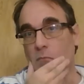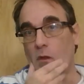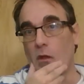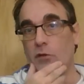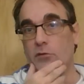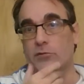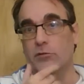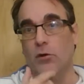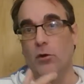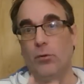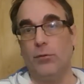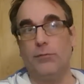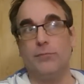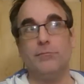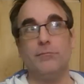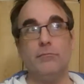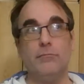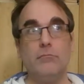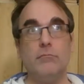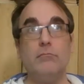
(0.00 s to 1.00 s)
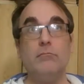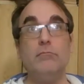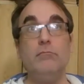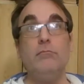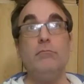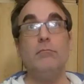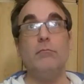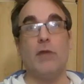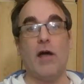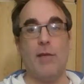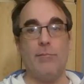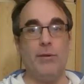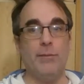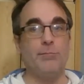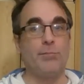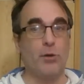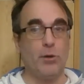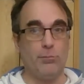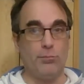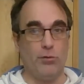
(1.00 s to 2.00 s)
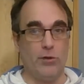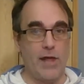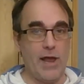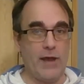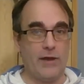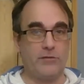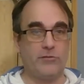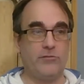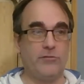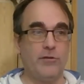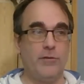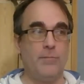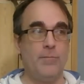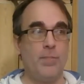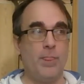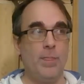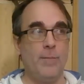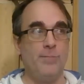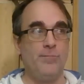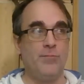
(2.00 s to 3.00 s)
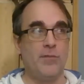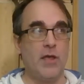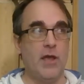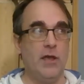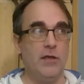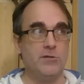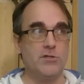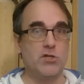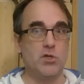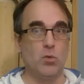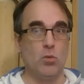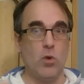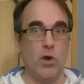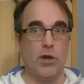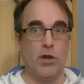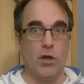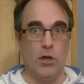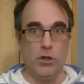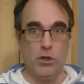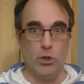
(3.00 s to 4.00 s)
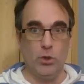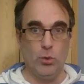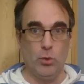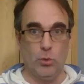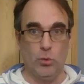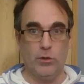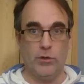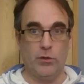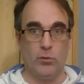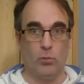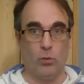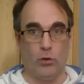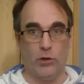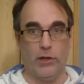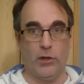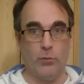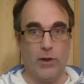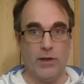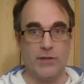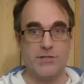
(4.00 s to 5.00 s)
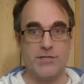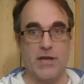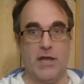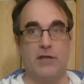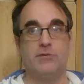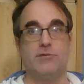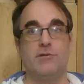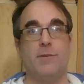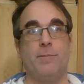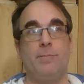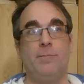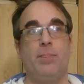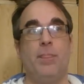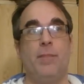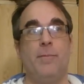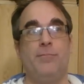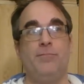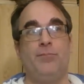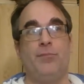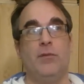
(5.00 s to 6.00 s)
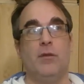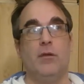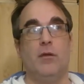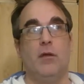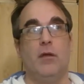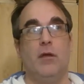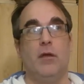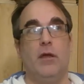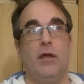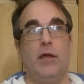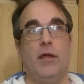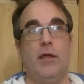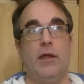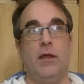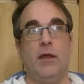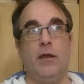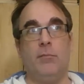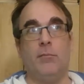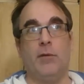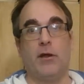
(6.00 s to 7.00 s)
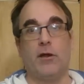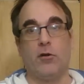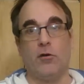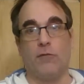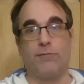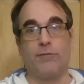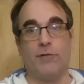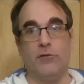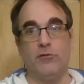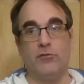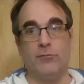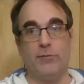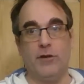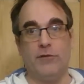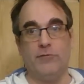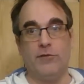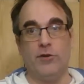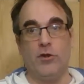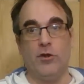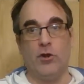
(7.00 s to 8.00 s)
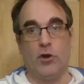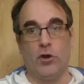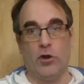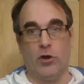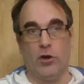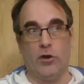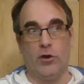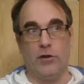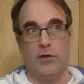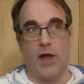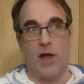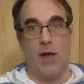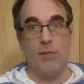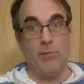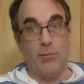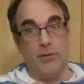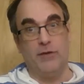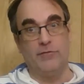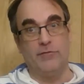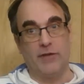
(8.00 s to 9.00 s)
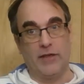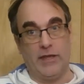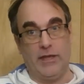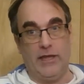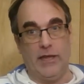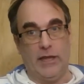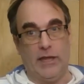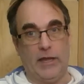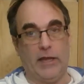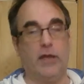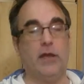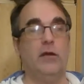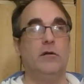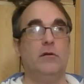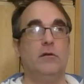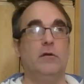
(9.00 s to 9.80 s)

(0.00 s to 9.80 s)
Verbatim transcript: So, I've been perplexed as to what include in Wordy Wednesdays. And my girlfriend's a bit of a nerd, I'm a bit of a geek,